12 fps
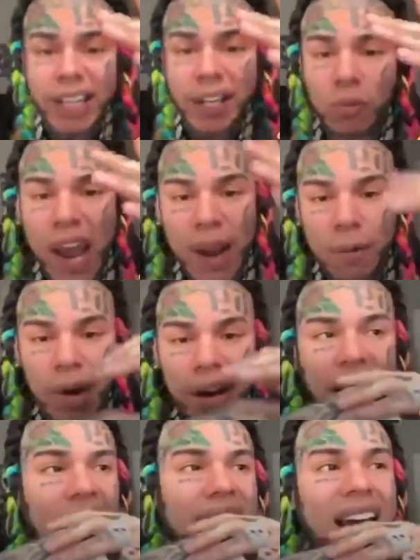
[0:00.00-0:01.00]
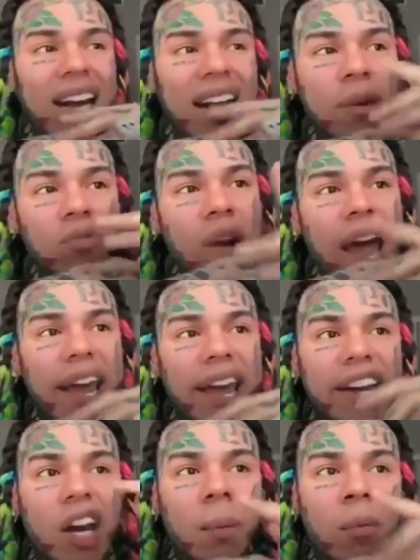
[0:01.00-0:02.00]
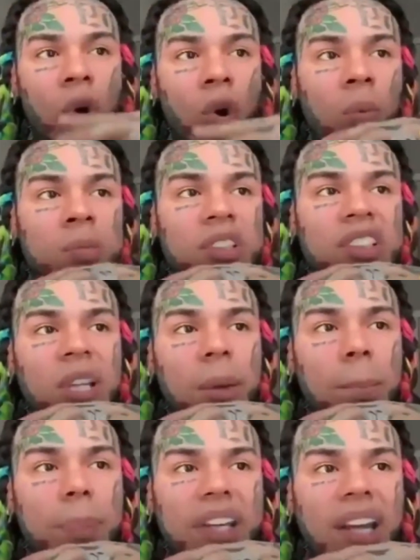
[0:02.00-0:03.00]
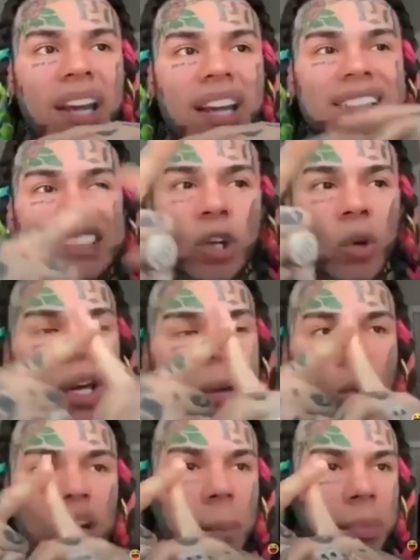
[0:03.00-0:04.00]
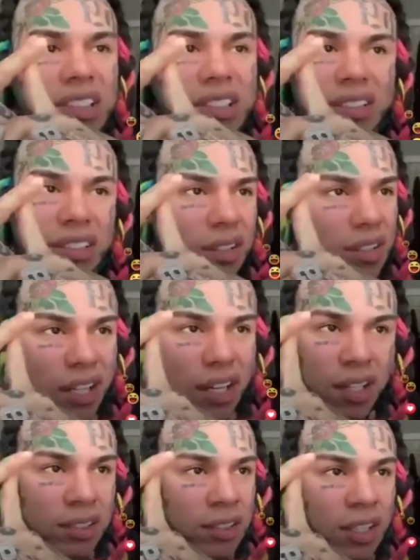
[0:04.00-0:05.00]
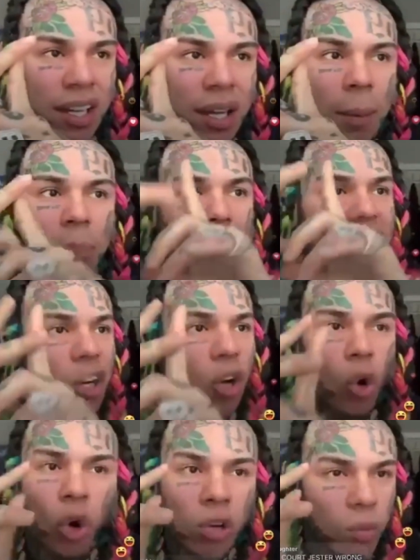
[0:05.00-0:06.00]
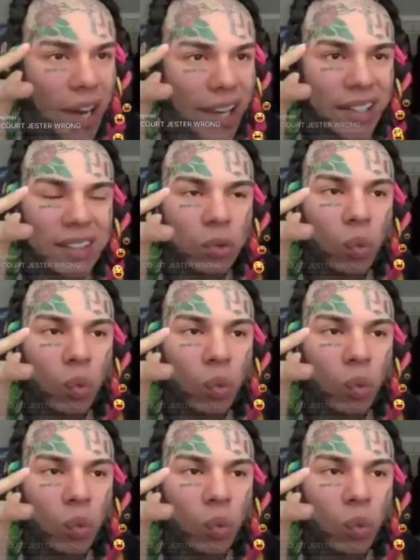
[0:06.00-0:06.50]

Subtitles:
kid rat, right? How y'all let him rat and come home to beat, still get more numbers than us, break all the records?